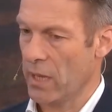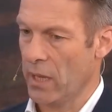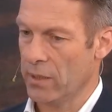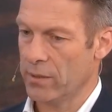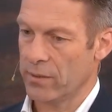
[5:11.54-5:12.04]

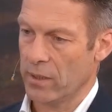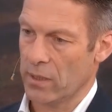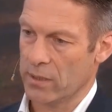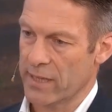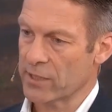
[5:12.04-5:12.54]
And
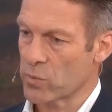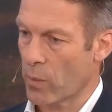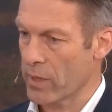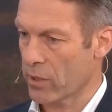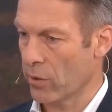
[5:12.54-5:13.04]
that is
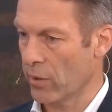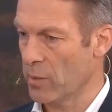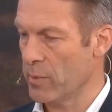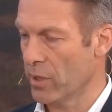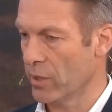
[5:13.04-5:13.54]
what we are
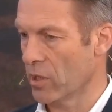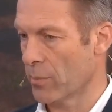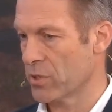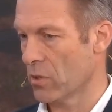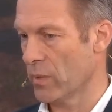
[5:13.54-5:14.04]
currently building
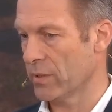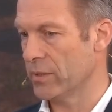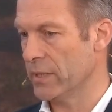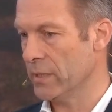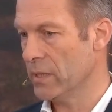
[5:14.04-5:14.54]
up. So with
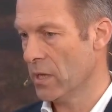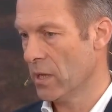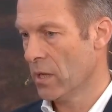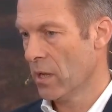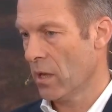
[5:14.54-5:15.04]
the
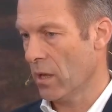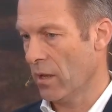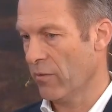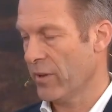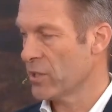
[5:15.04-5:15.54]

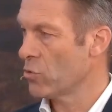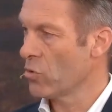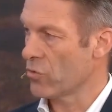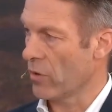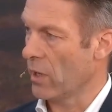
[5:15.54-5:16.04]
phase
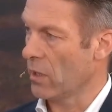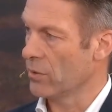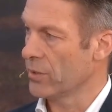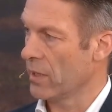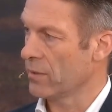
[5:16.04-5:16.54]
2
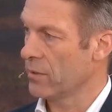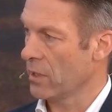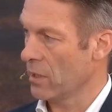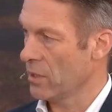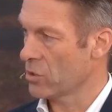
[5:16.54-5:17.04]
trial that
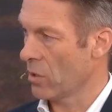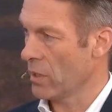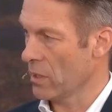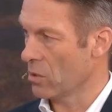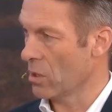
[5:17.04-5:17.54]
is
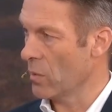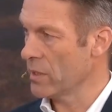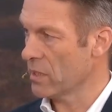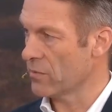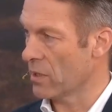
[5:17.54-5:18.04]
currently ongoing,
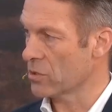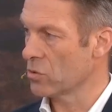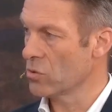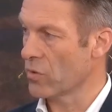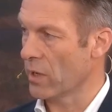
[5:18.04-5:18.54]
the Advanced
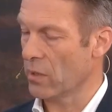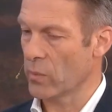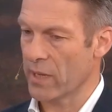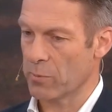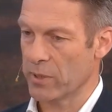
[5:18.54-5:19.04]
2 trial,
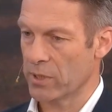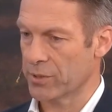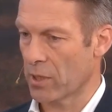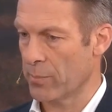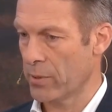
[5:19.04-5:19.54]
we had
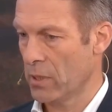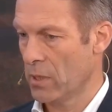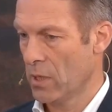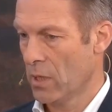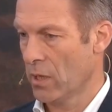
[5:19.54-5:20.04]
built up
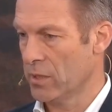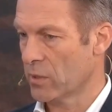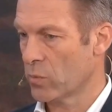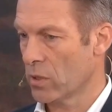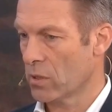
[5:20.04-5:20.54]
a
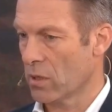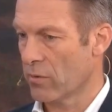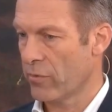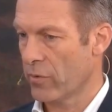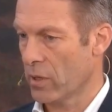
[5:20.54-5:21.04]
network
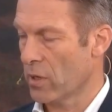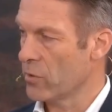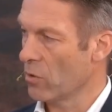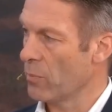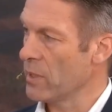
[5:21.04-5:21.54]
of
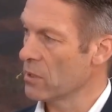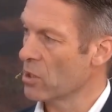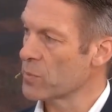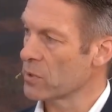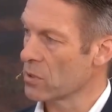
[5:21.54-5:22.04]
European
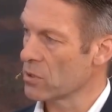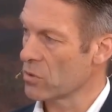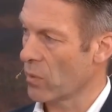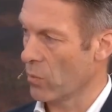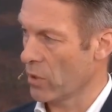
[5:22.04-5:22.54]
hospitals.
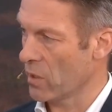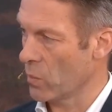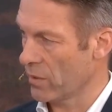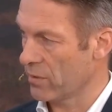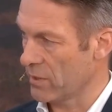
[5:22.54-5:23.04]
So we're working
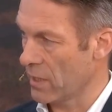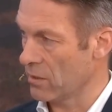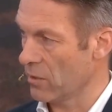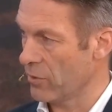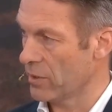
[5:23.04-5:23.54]
with 10
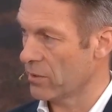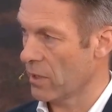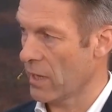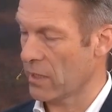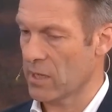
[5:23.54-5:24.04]
different
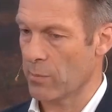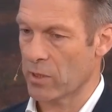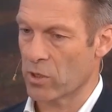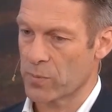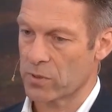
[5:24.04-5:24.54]

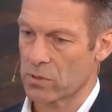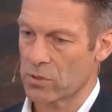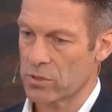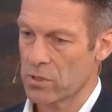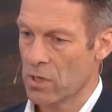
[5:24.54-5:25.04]
academic
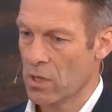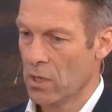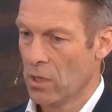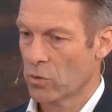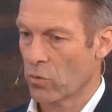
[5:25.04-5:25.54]
hospitals
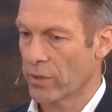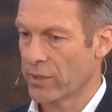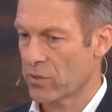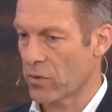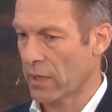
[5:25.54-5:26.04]
to run
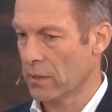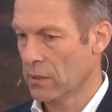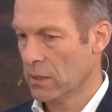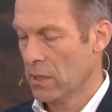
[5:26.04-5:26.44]
that trial.